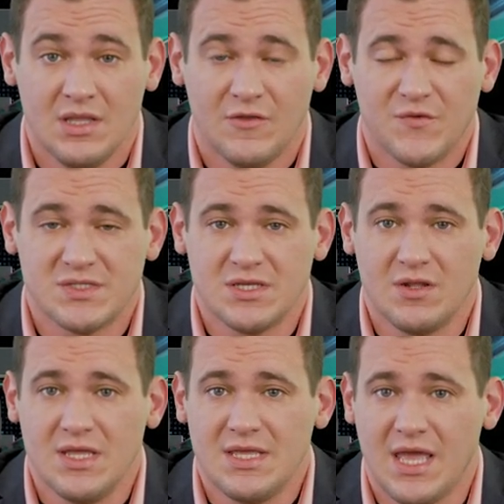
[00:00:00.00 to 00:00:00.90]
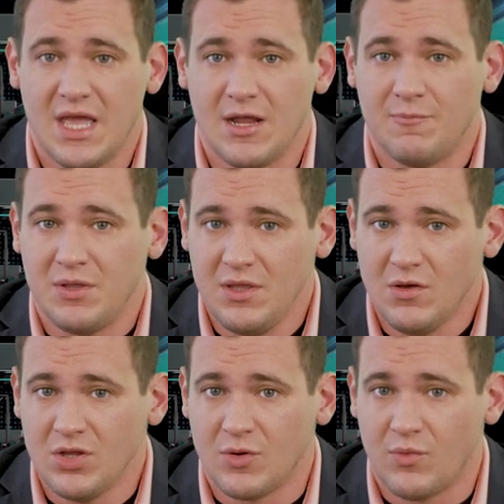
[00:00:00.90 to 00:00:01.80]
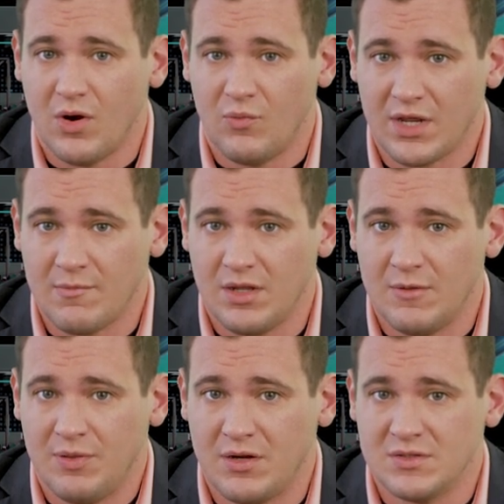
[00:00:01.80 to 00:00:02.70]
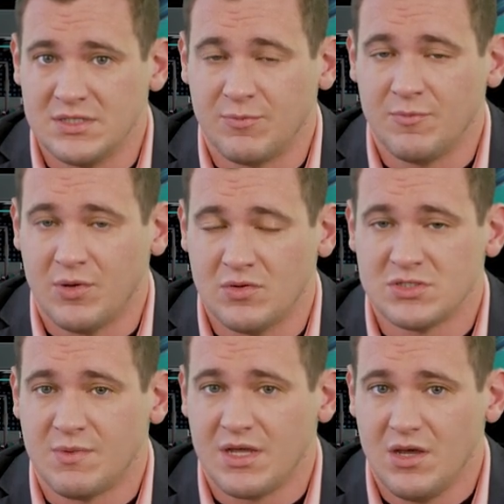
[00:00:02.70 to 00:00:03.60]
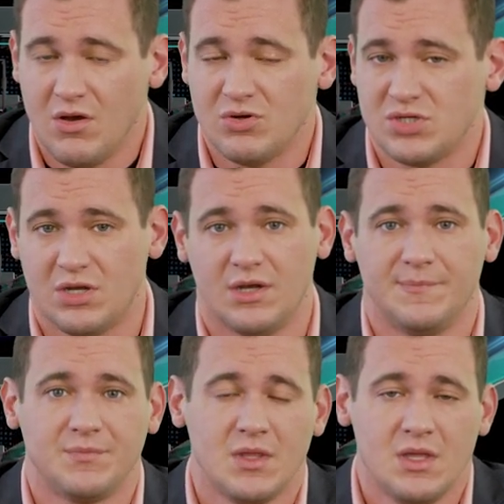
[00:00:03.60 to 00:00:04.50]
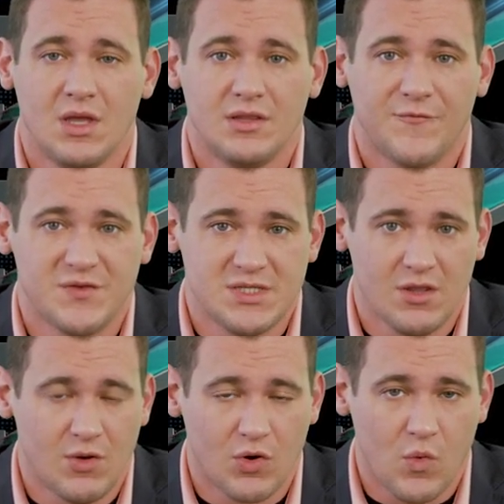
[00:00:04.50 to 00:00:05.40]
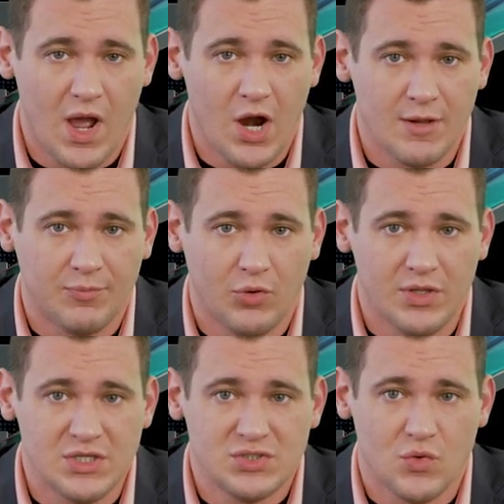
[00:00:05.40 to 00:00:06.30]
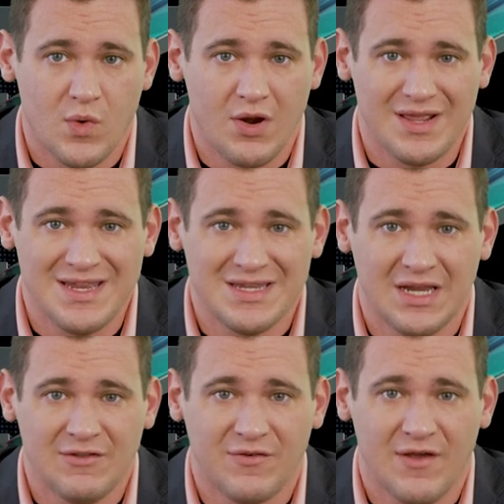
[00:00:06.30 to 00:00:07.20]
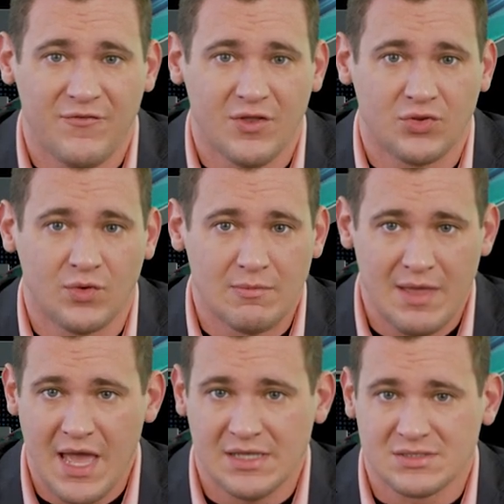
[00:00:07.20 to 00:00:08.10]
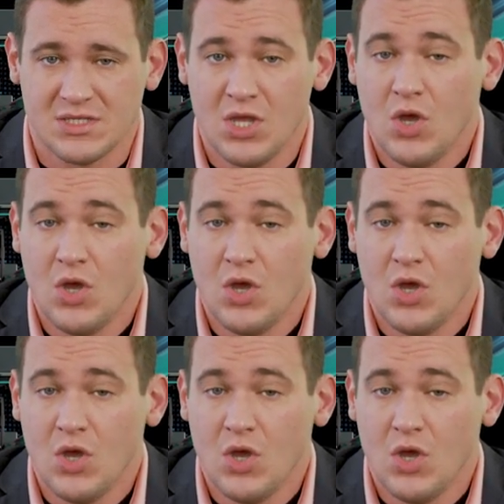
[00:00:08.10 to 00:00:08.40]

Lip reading: The facility can appeal the recommended penalty proposed by OSHA. The facility required employees to wear N95 filtering masks